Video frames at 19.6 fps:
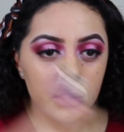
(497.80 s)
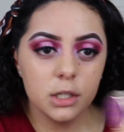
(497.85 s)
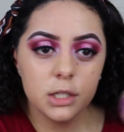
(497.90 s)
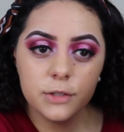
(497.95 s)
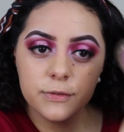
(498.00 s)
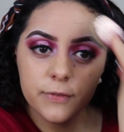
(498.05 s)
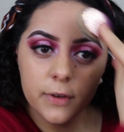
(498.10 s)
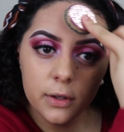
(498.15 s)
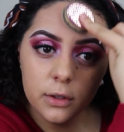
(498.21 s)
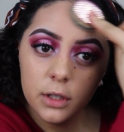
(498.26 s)

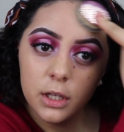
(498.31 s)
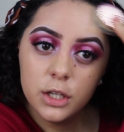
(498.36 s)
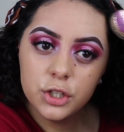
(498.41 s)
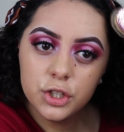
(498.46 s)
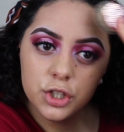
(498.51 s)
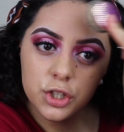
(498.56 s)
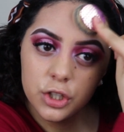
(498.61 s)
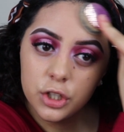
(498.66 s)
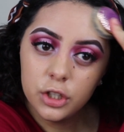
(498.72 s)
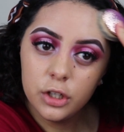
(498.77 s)
This
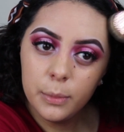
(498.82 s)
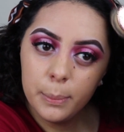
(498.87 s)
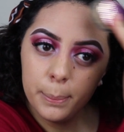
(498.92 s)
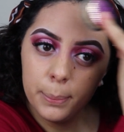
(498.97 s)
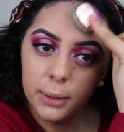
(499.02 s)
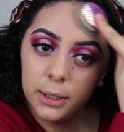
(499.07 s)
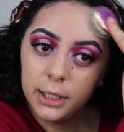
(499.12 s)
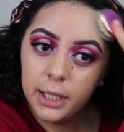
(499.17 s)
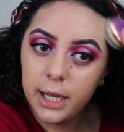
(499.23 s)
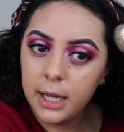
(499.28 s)
foundation
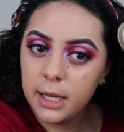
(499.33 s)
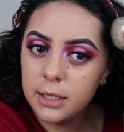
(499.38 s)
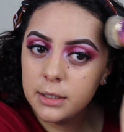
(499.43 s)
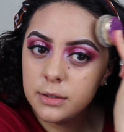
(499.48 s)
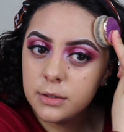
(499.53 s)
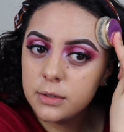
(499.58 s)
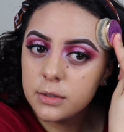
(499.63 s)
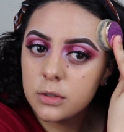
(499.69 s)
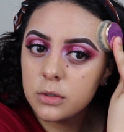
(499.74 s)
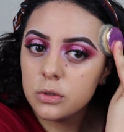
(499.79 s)

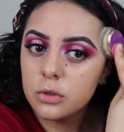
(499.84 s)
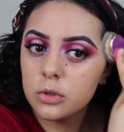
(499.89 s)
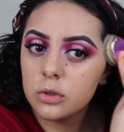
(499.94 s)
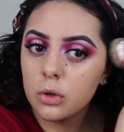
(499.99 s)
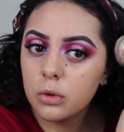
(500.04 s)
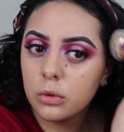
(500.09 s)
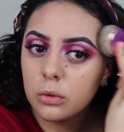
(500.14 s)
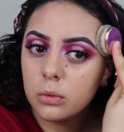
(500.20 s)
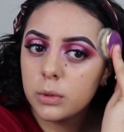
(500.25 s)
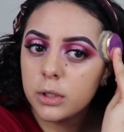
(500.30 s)
blends
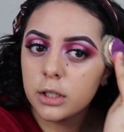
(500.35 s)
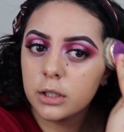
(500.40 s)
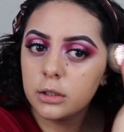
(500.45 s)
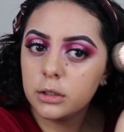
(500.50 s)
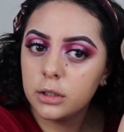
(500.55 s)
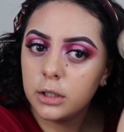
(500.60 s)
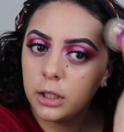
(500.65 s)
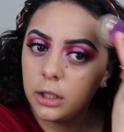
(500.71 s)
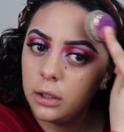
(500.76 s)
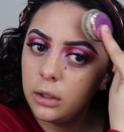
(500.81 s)
so
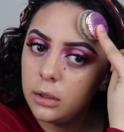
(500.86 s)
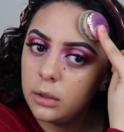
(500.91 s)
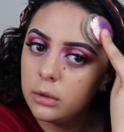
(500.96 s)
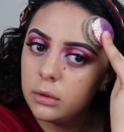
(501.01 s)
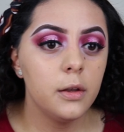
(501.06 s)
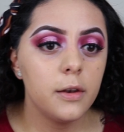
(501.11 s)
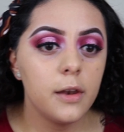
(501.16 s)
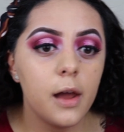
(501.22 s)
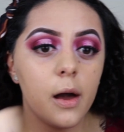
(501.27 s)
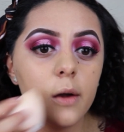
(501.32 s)
quickly.
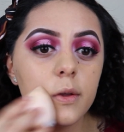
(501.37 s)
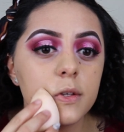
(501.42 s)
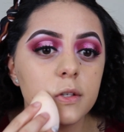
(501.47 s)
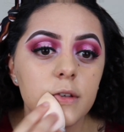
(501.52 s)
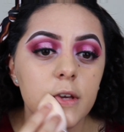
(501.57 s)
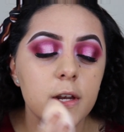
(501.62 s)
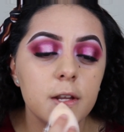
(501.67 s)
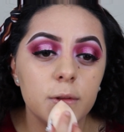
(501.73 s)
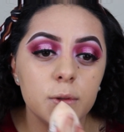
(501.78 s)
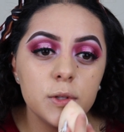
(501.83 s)
Now I'm
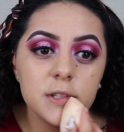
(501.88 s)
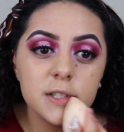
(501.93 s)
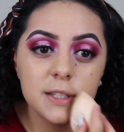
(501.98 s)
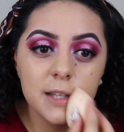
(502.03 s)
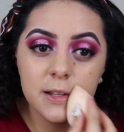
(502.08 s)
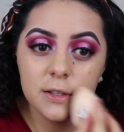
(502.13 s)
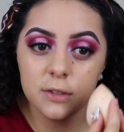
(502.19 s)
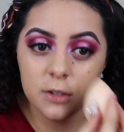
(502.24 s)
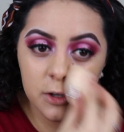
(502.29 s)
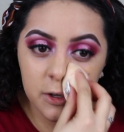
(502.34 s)
just going to do the
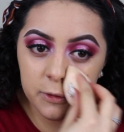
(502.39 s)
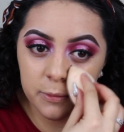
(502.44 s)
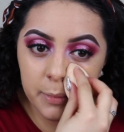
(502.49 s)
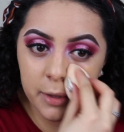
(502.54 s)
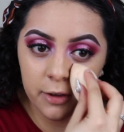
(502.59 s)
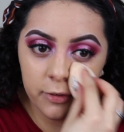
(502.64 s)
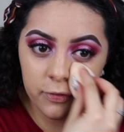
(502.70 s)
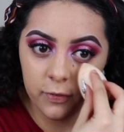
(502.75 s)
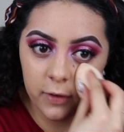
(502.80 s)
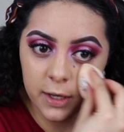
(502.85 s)
center of
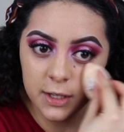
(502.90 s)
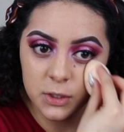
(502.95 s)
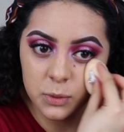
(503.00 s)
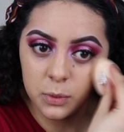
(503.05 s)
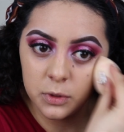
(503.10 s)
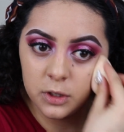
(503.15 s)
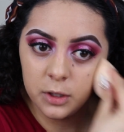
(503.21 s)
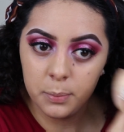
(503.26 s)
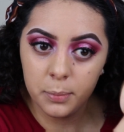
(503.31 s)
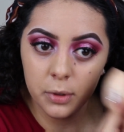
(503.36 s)
my face
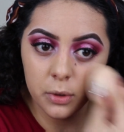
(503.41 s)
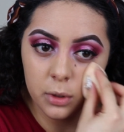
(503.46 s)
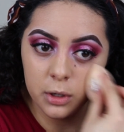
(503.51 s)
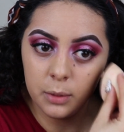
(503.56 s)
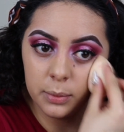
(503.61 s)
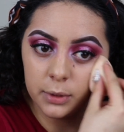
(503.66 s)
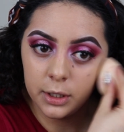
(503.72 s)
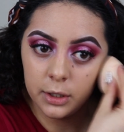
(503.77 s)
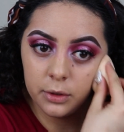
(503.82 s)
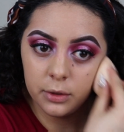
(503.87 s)
with the
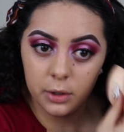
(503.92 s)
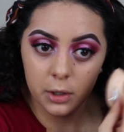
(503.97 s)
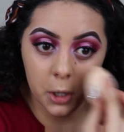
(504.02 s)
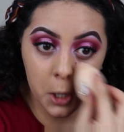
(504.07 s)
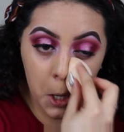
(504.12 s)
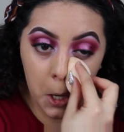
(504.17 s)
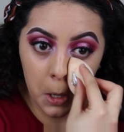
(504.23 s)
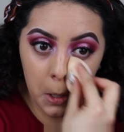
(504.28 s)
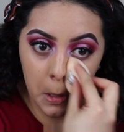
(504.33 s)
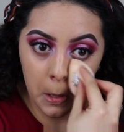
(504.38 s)
Beauty
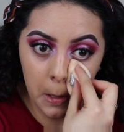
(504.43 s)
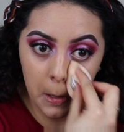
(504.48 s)
Blender.